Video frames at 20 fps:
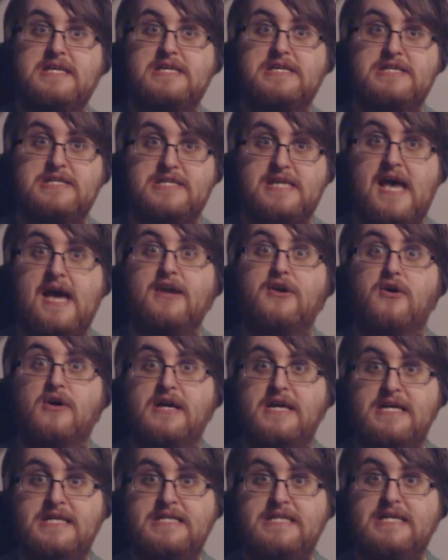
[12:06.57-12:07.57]
it is said
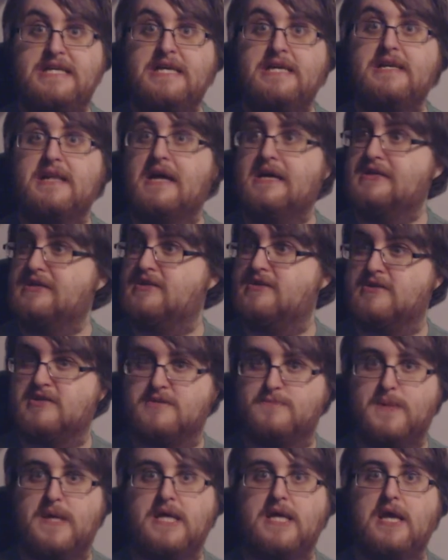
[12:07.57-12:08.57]
or hinted, that is
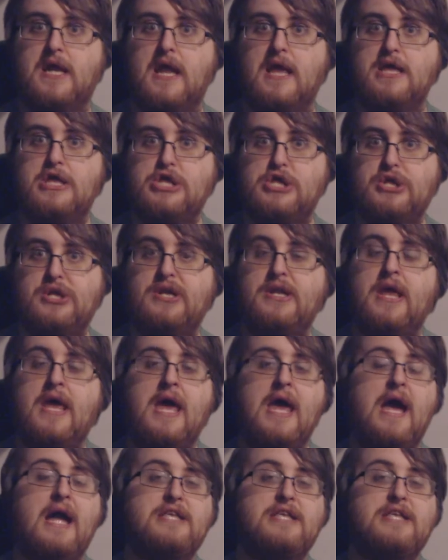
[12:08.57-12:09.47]
just speculation,